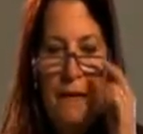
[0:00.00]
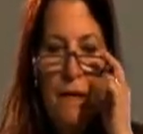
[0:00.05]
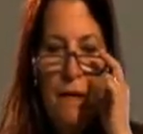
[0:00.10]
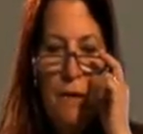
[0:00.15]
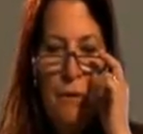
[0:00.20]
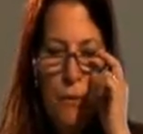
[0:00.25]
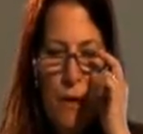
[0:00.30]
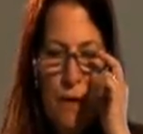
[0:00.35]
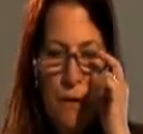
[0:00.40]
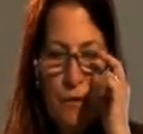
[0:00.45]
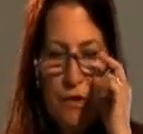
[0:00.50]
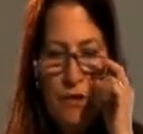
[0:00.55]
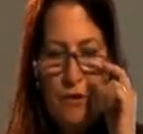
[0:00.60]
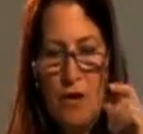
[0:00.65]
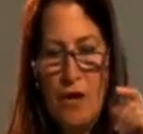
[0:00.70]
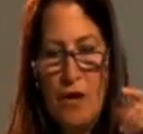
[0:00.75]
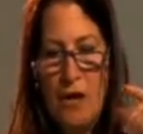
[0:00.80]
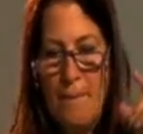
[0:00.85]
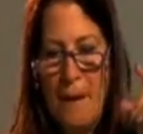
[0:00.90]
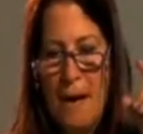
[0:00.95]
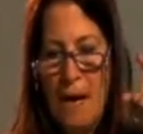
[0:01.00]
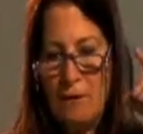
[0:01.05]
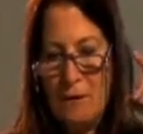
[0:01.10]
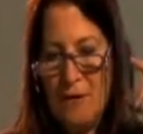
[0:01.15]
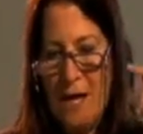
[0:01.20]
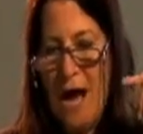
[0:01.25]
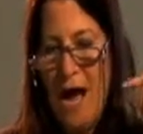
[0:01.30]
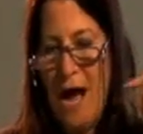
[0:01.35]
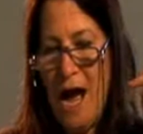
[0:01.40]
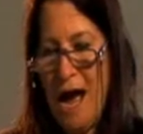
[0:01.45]
When we talk about
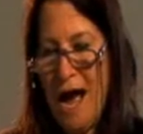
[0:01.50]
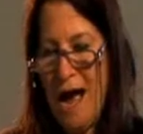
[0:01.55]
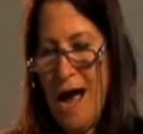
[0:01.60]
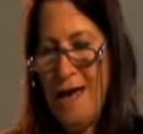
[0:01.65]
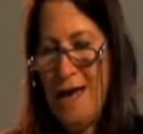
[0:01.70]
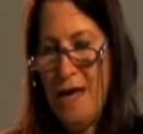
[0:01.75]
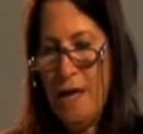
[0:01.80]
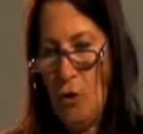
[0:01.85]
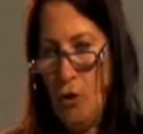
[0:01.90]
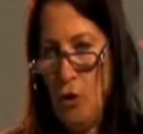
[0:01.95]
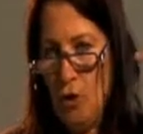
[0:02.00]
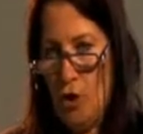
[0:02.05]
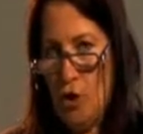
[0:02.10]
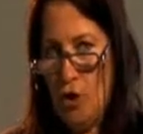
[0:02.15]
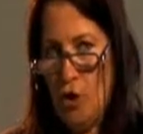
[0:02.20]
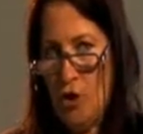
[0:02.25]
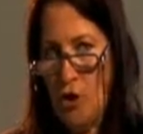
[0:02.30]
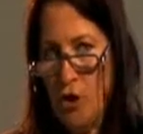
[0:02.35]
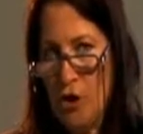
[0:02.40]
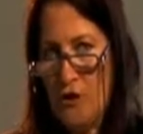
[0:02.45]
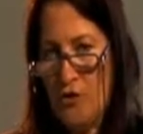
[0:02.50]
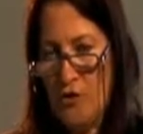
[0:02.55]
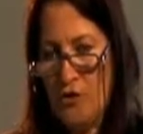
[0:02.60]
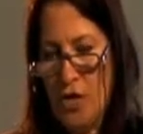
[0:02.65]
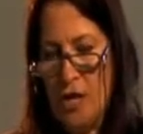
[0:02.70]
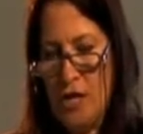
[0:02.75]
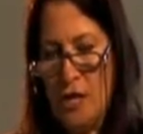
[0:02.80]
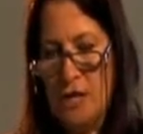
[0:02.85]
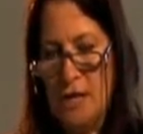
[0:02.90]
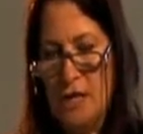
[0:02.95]
high-order
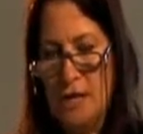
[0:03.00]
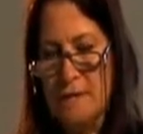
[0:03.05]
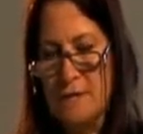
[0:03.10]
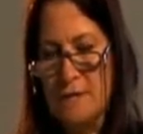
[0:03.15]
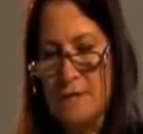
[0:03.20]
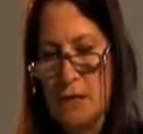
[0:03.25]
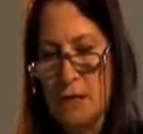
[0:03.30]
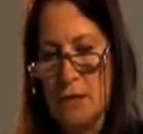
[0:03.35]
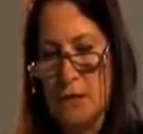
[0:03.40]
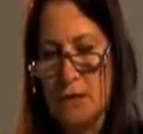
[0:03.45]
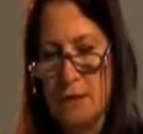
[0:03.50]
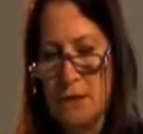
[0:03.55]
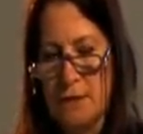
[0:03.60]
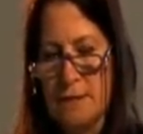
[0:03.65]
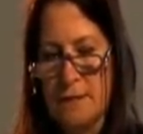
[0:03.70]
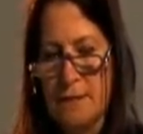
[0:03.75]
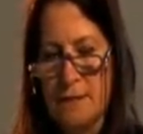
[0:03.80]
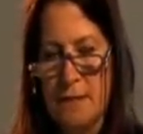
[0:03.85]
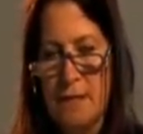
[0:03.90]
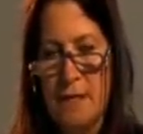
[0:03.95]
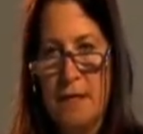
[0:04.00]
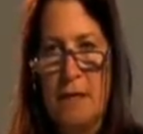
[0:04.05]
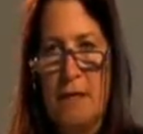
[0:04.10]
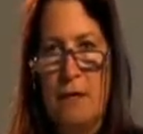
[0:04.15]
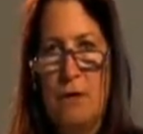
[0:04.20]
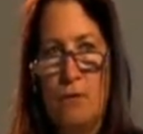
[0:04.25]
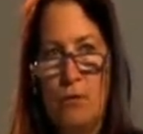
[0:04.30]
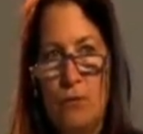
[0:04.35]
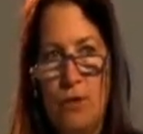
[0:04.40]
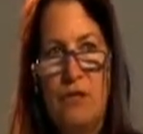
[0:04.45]
thinking skills,
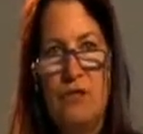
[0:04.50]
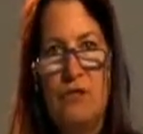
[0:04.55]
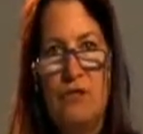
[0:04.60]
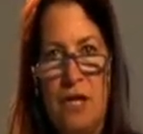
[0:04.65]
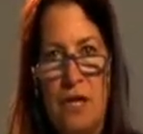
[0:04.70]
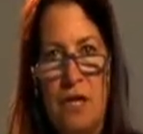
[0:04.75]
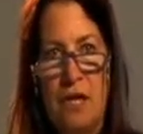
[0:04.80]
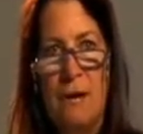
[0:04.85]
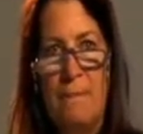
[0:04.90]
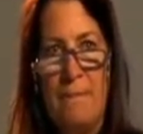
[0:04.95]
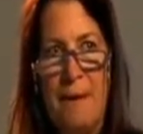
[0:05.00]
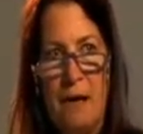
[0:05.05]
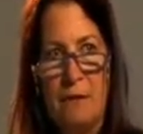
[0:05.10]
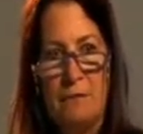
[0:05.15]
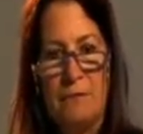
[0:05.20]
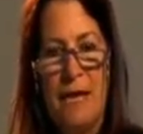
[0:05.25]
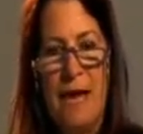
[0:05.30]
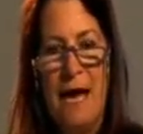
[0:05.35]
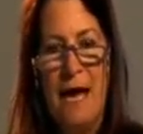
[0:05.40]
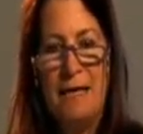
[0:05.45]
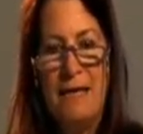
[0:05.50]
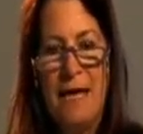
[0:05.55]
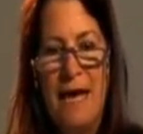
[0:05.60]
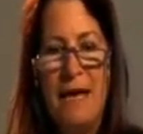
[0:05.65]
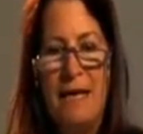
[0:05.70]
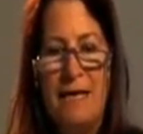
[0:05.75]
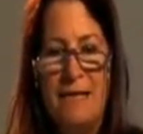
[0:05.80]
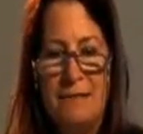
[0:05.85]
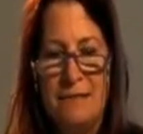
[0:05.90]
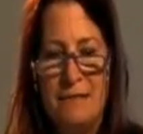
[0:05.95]
we think about
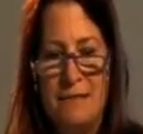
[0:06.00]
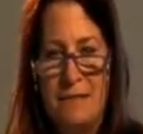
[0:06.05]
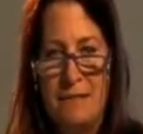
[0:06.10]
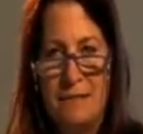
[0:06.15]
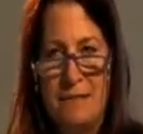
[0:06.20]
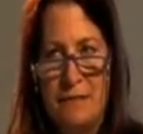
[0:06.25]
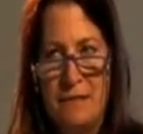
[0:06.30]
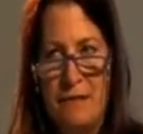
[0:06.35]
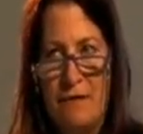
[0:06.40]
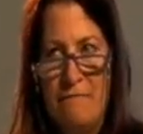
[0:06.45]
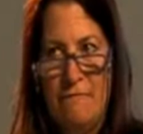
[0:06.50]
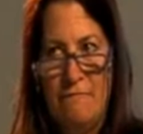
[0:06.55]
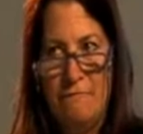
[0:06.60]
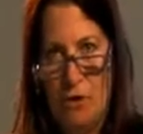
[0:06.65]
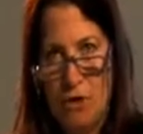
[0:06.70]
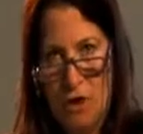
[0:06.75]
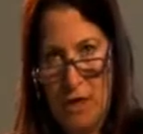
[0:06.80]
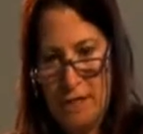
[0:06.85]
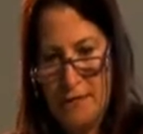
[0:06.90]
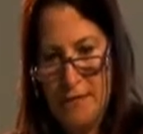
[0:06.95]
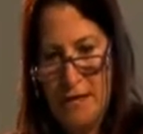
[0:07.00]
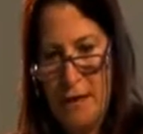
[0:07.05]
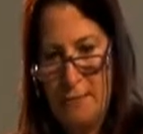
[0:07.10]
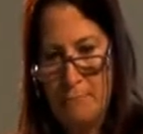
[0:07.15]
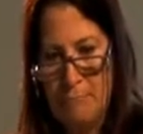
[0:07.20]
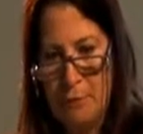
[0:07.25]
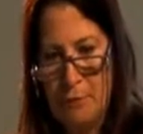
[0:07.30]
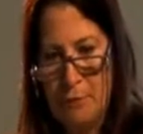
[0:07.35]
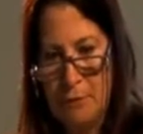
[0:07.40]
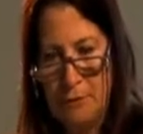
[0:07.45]
analysis, for
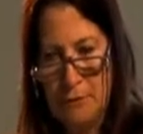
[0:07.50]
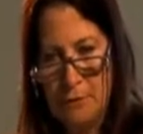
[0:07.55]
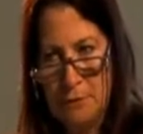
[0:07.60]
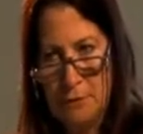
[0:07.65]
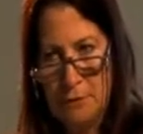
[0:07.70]
example,